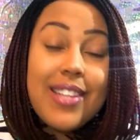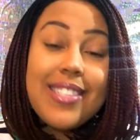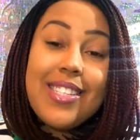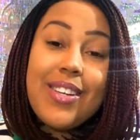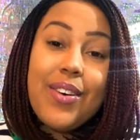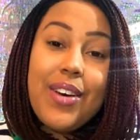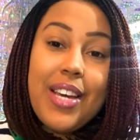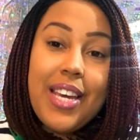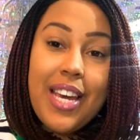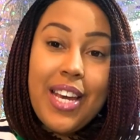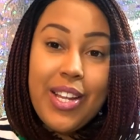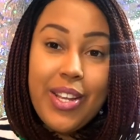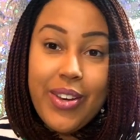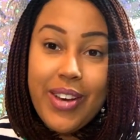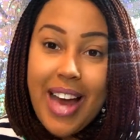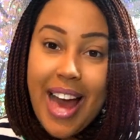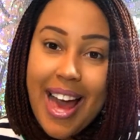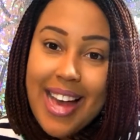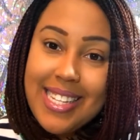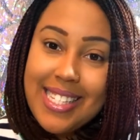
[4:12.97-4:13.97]
So again, you
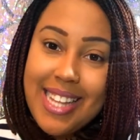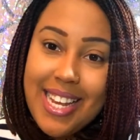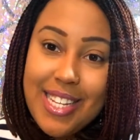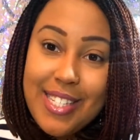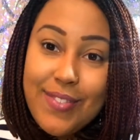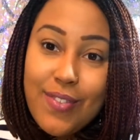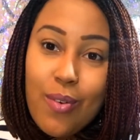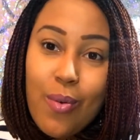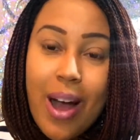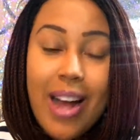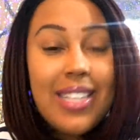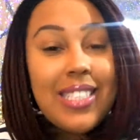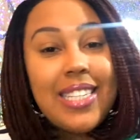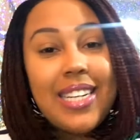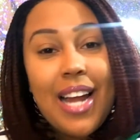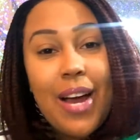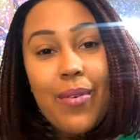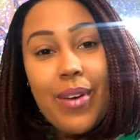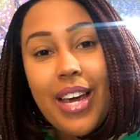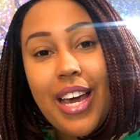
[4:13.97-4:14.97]
guys, thanks for
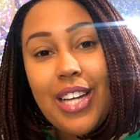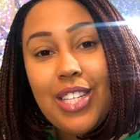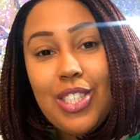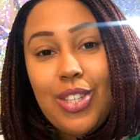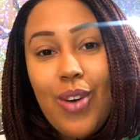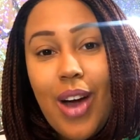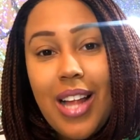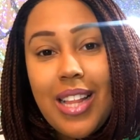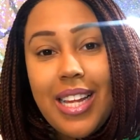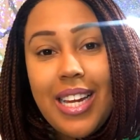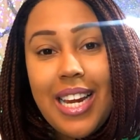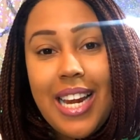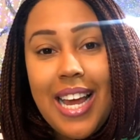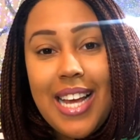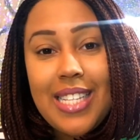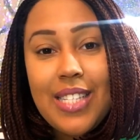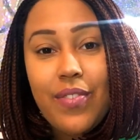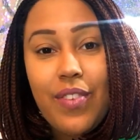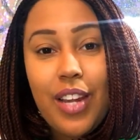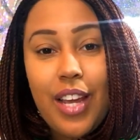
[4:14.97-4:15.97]
watching. I will catch you all in the
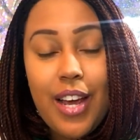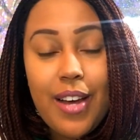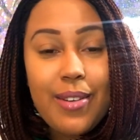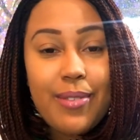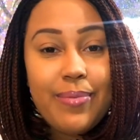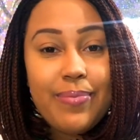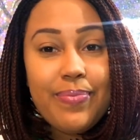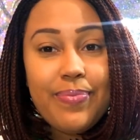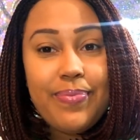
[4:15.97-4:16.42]
next video.